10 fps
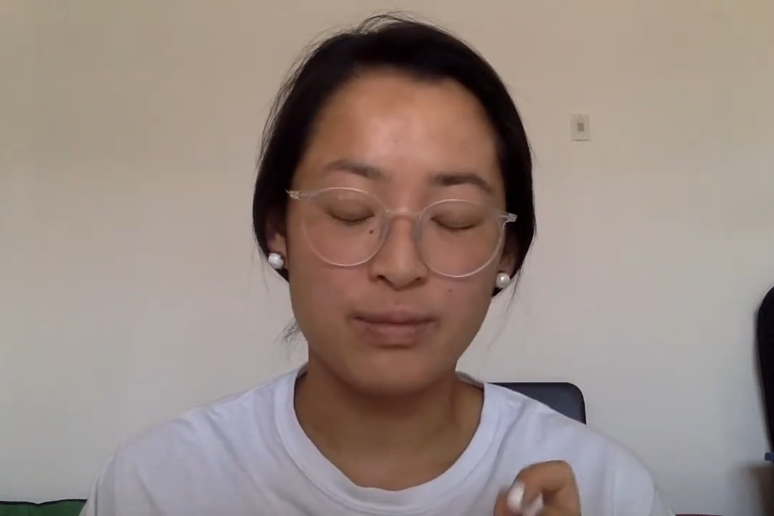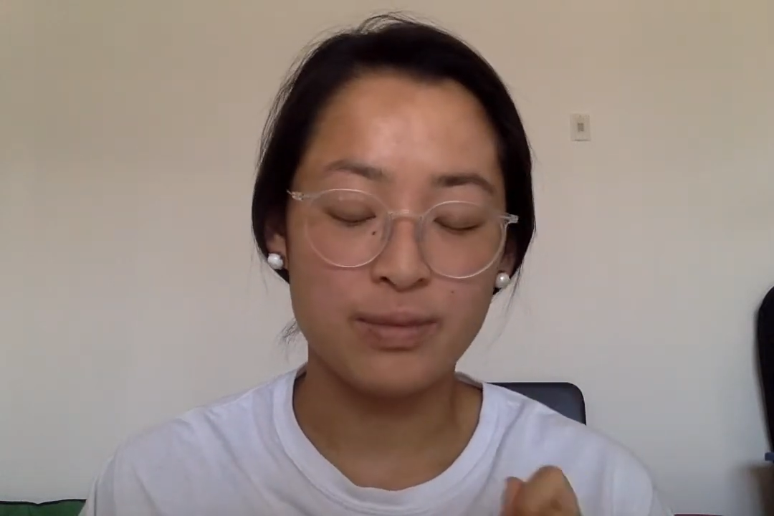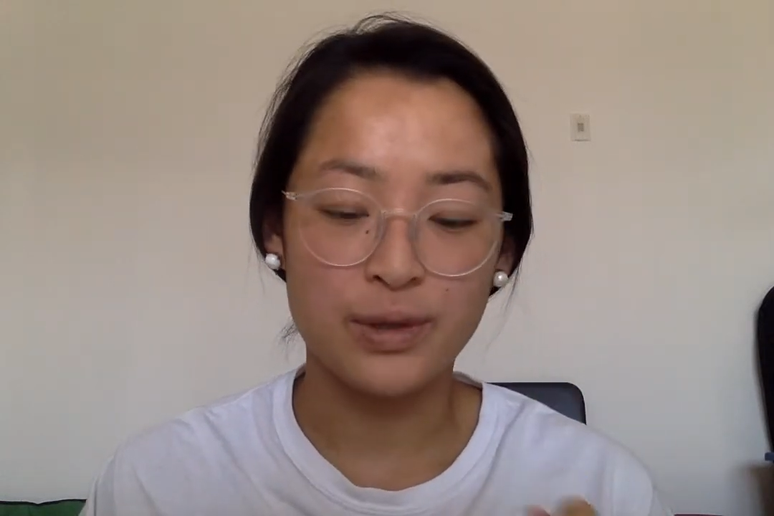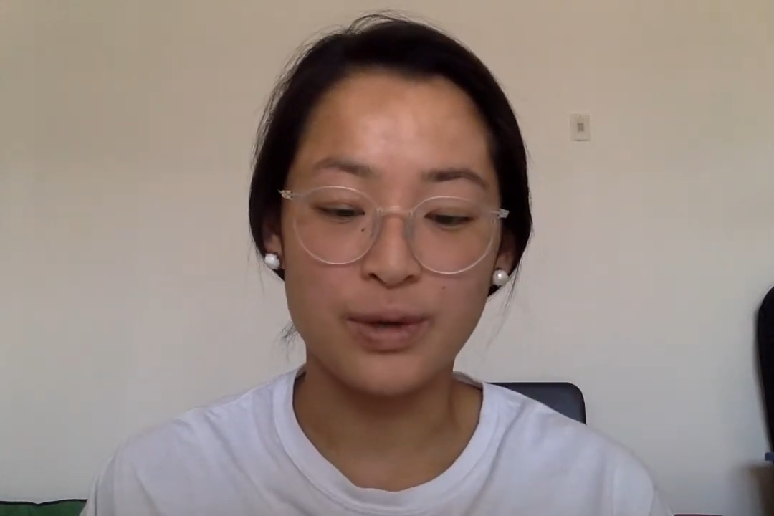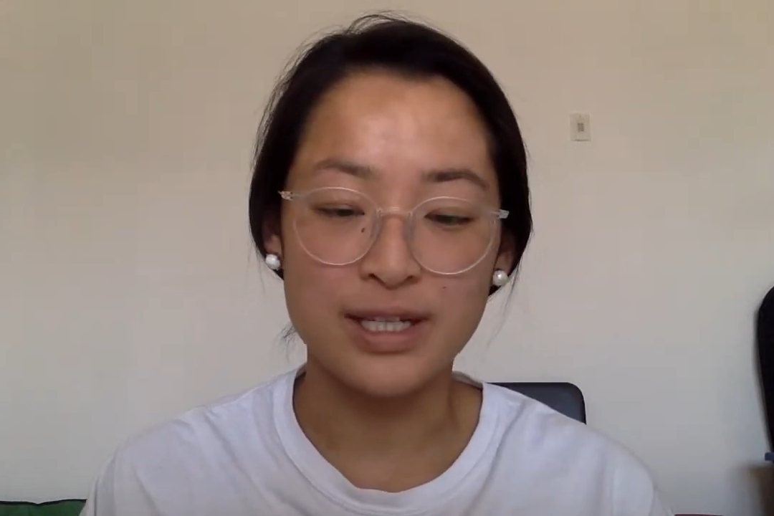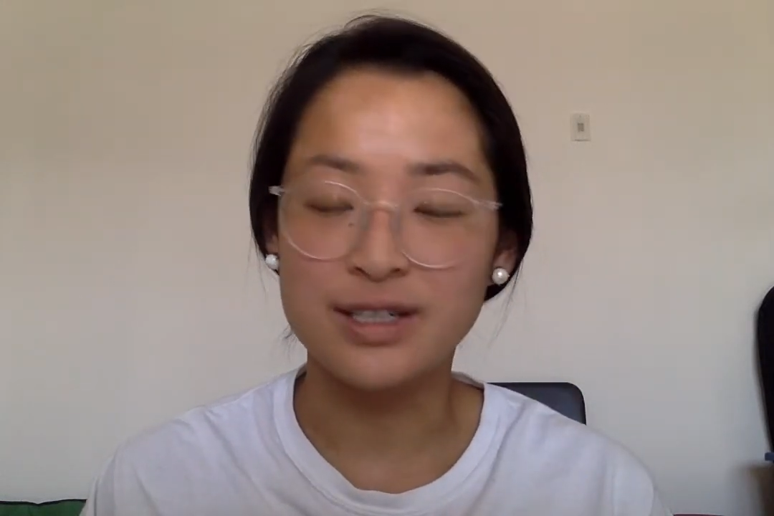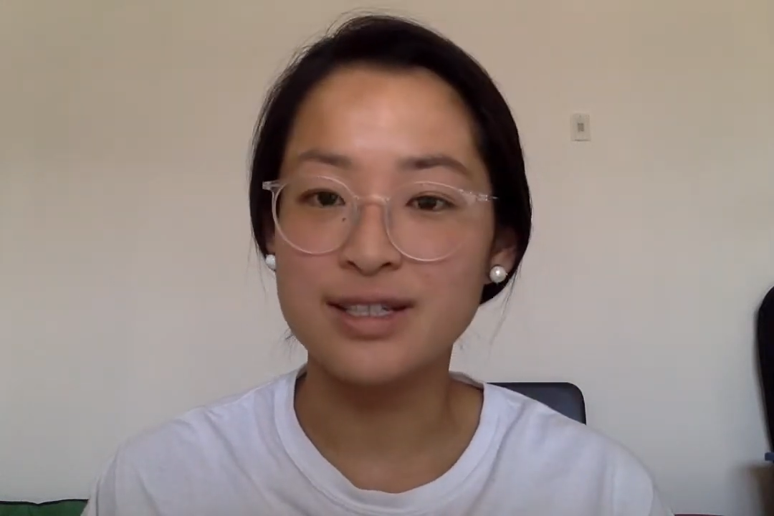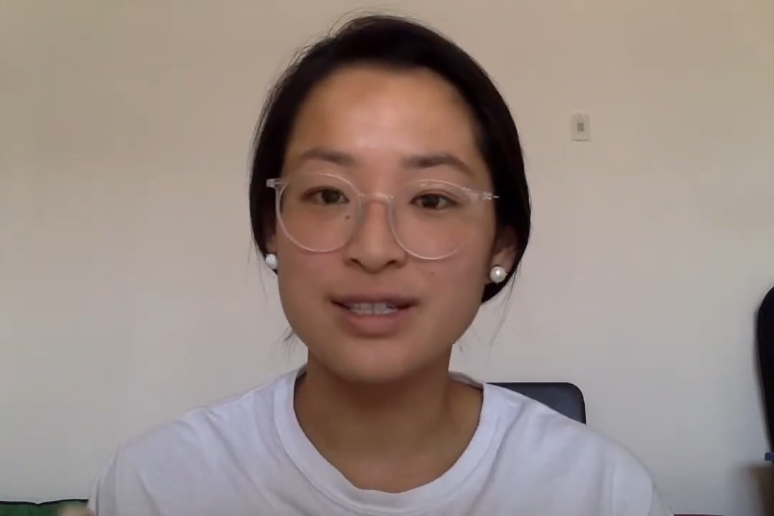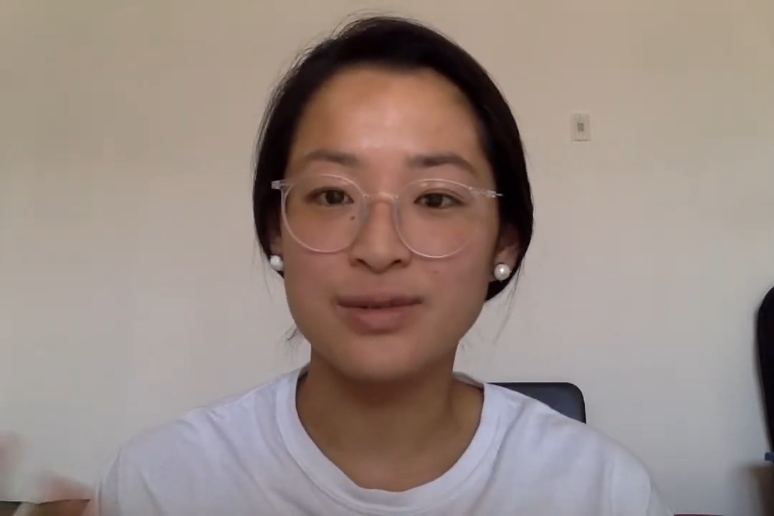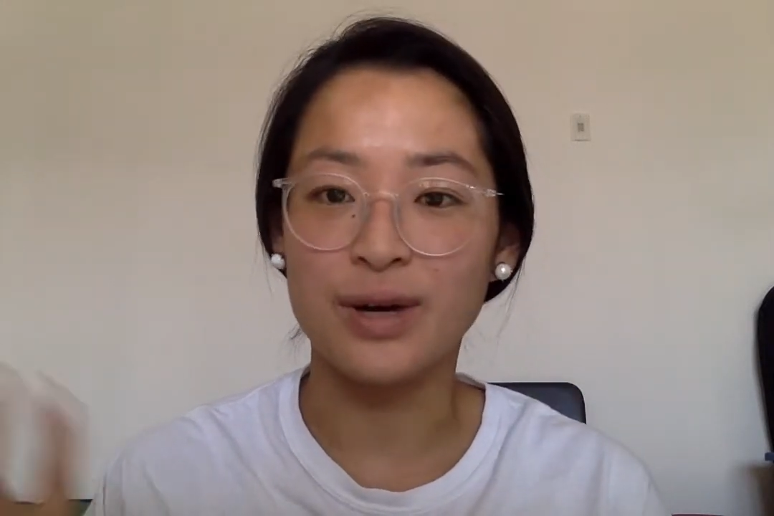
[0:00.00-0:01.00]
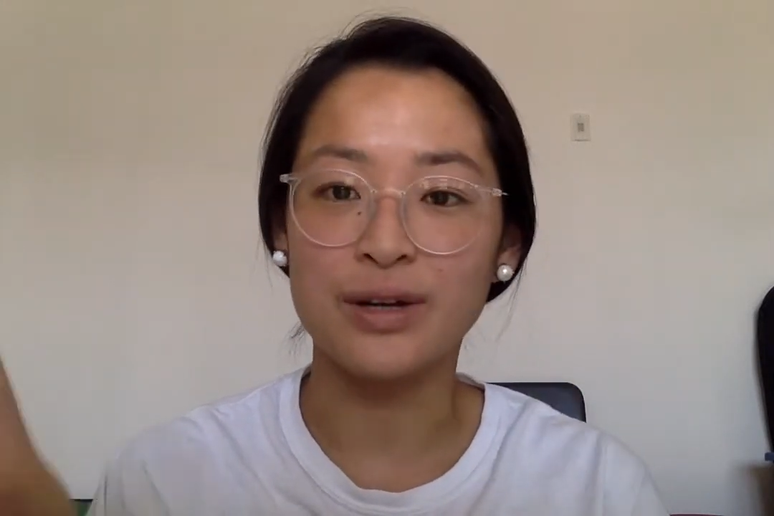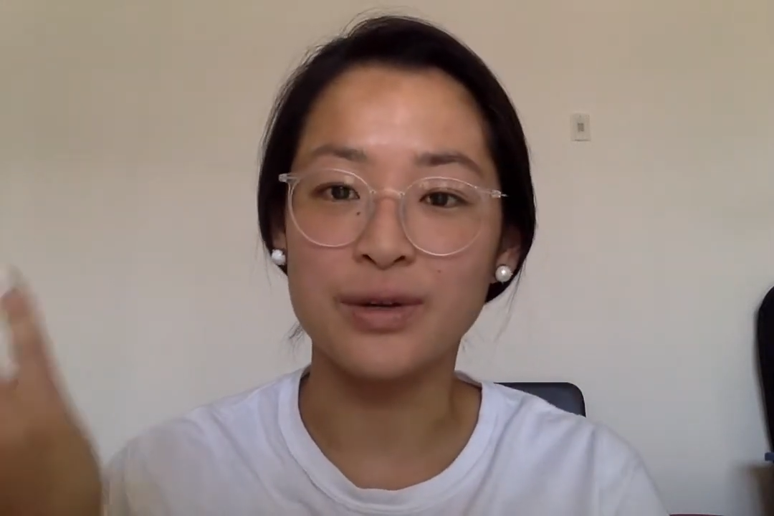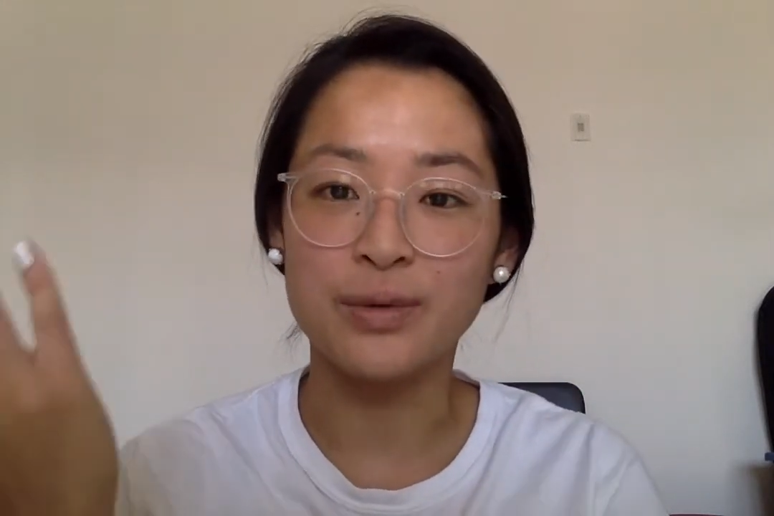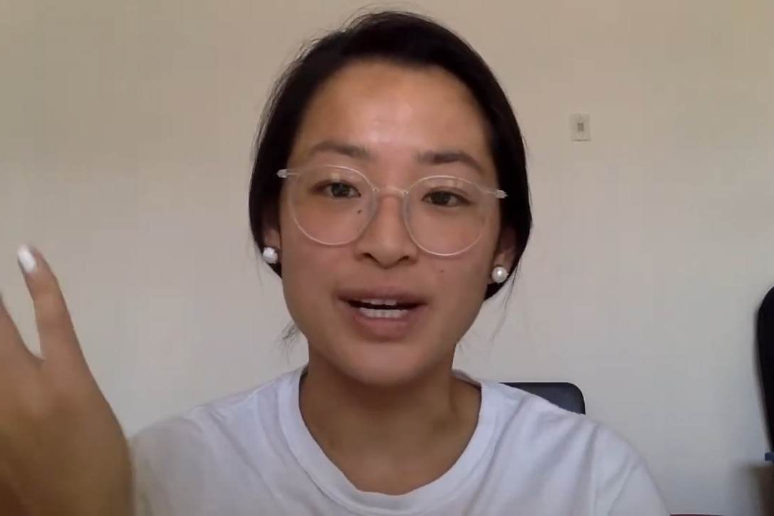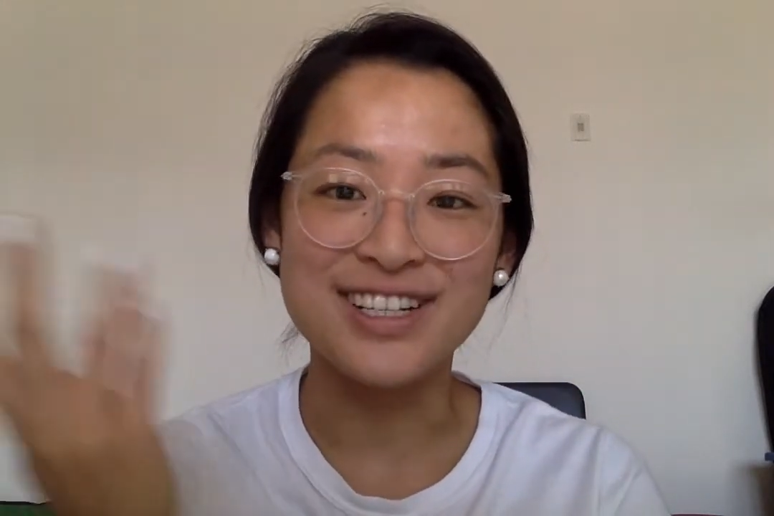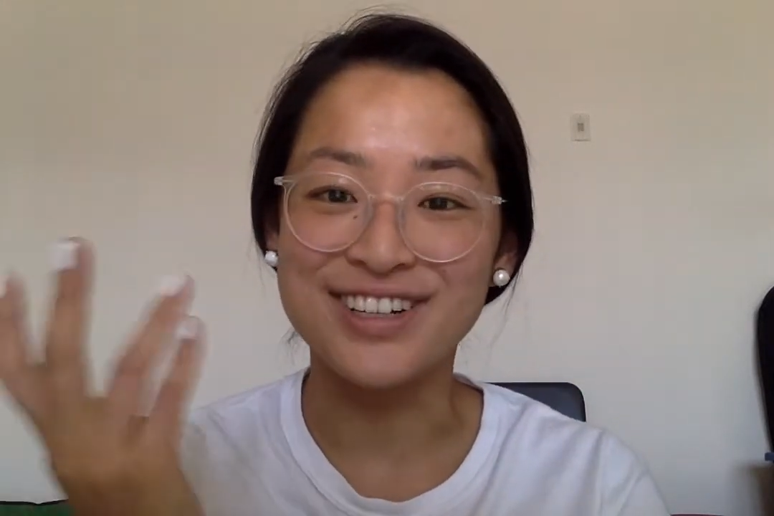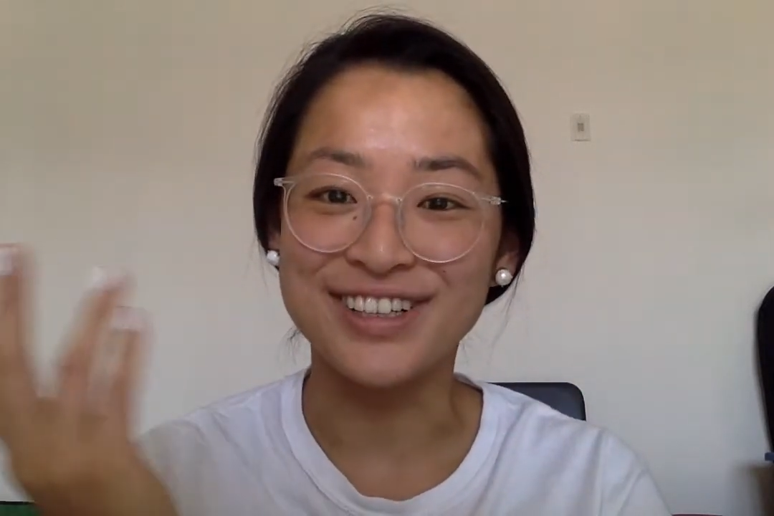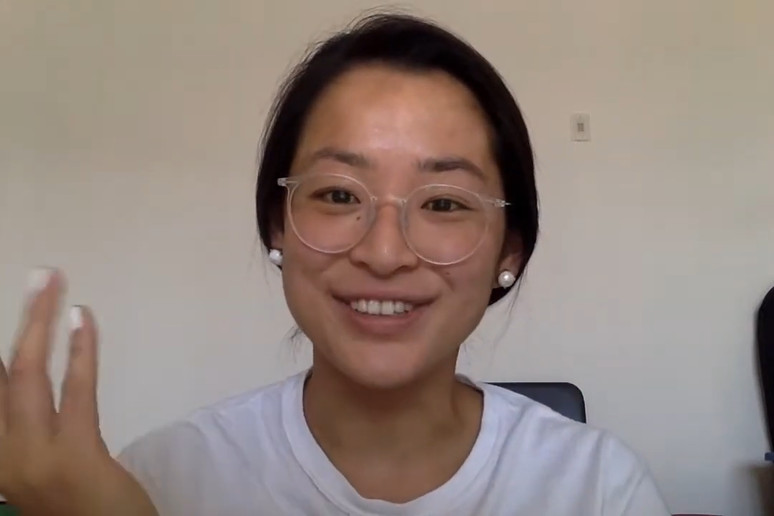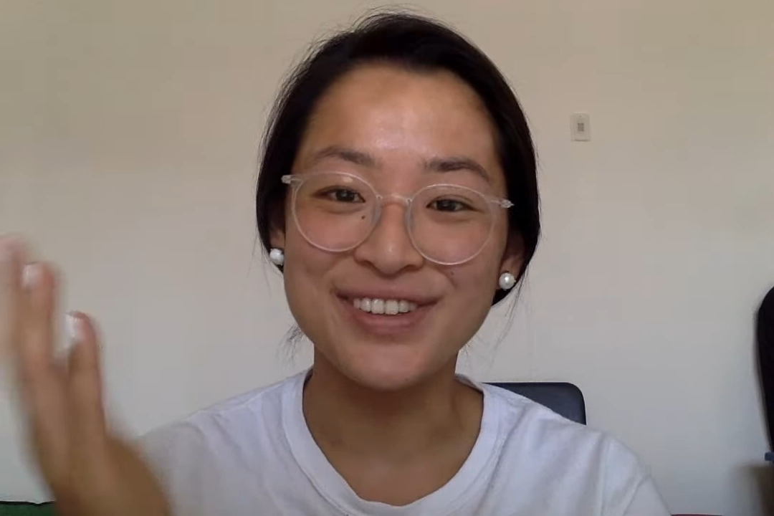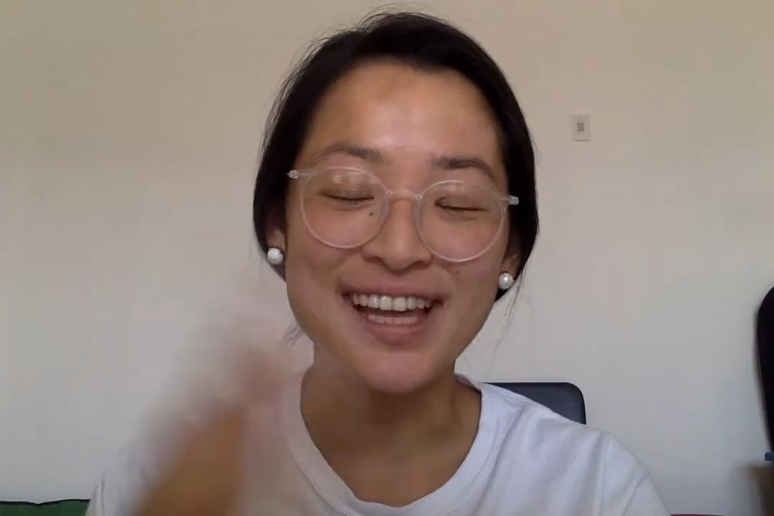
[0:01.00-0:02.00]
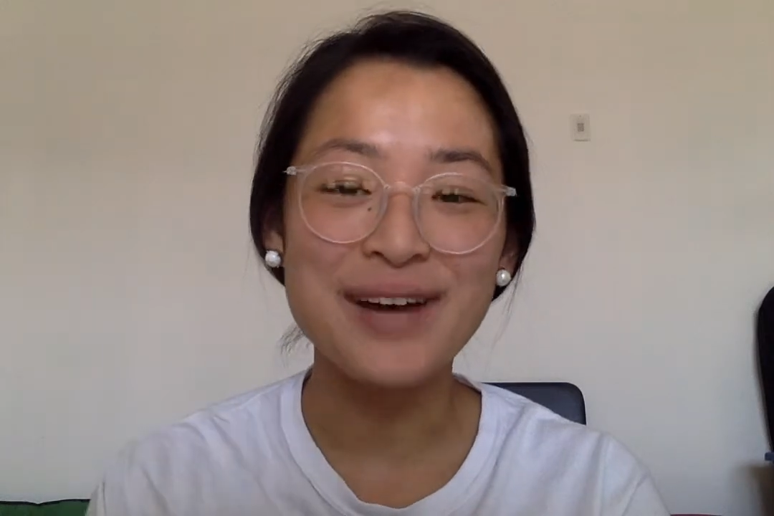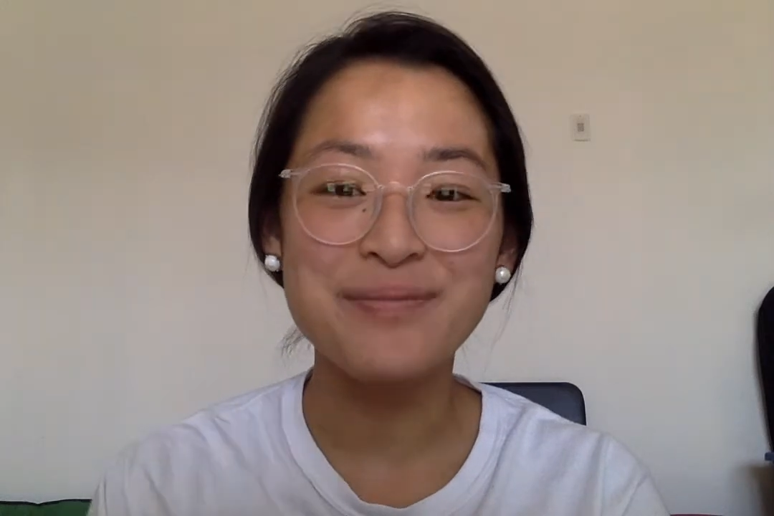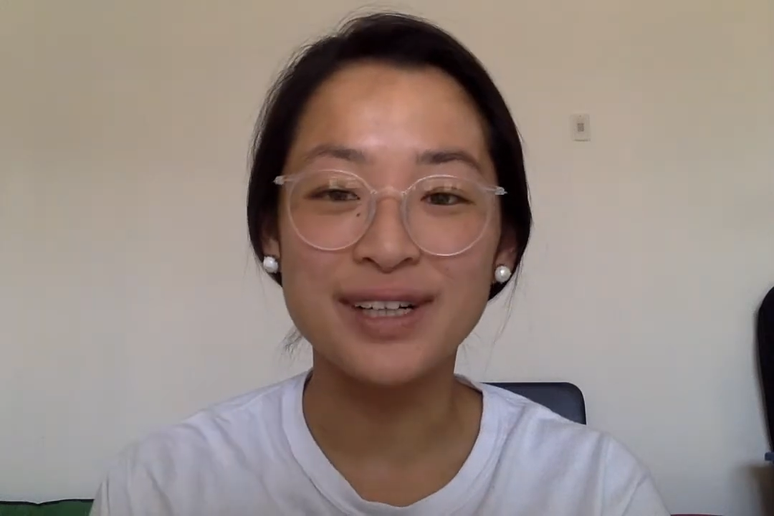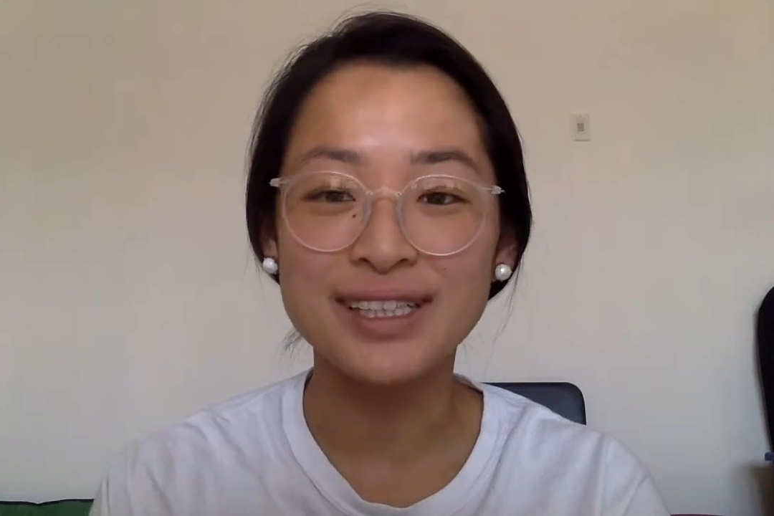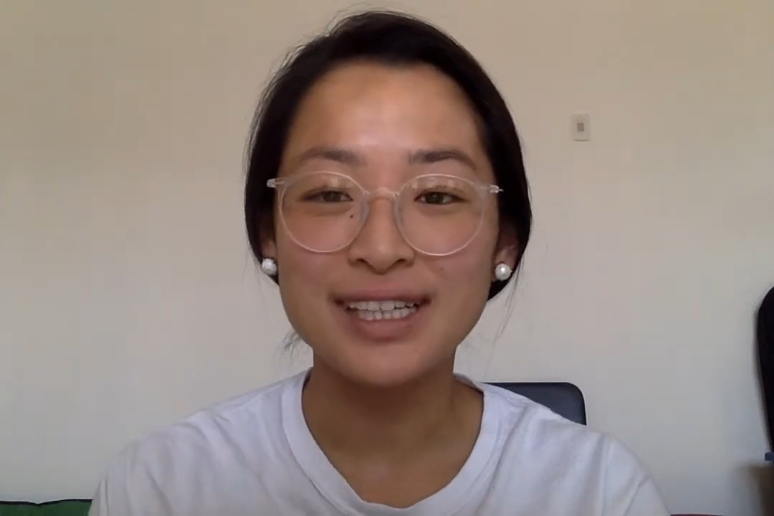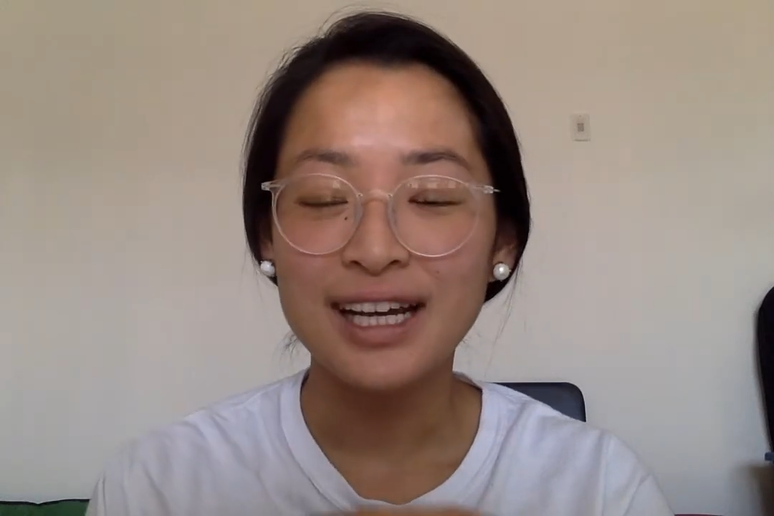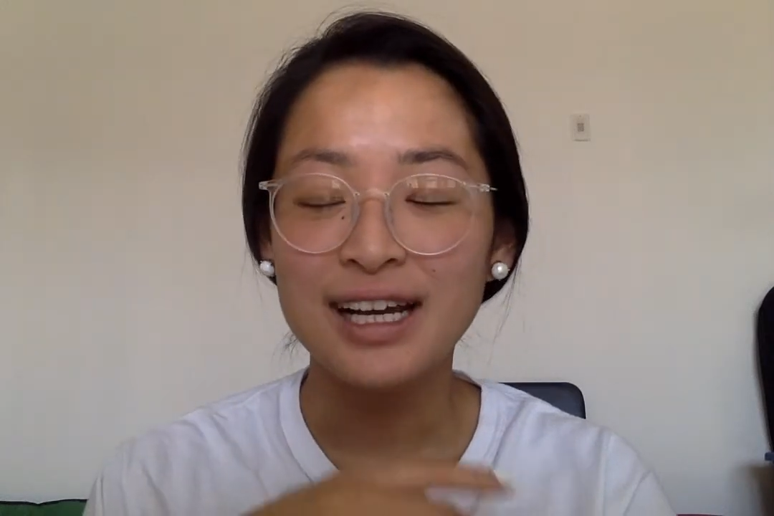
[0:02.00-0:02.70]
questions. I don't know why I struggled with that, but